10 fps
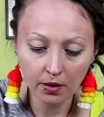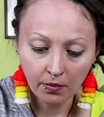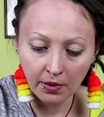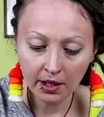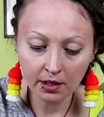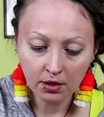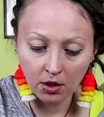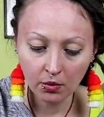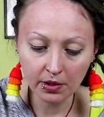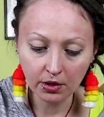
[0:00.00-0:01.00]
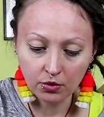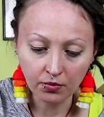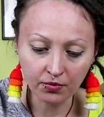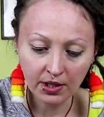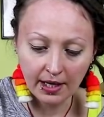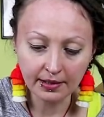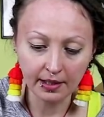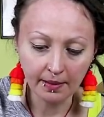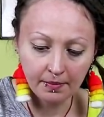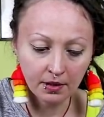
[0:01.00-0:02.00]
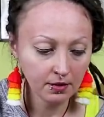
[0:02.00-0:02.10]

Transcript: we are going to fry them,